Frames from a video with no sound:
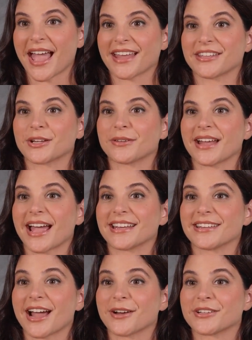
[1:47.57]
ISO
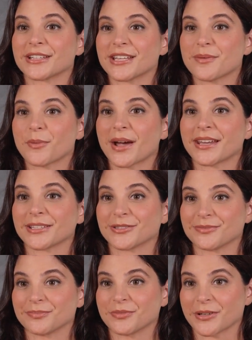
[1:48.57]
9001,
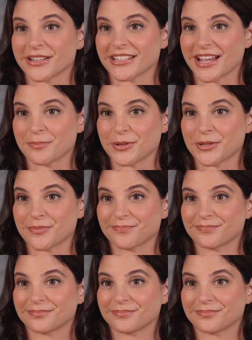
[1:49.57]
for example,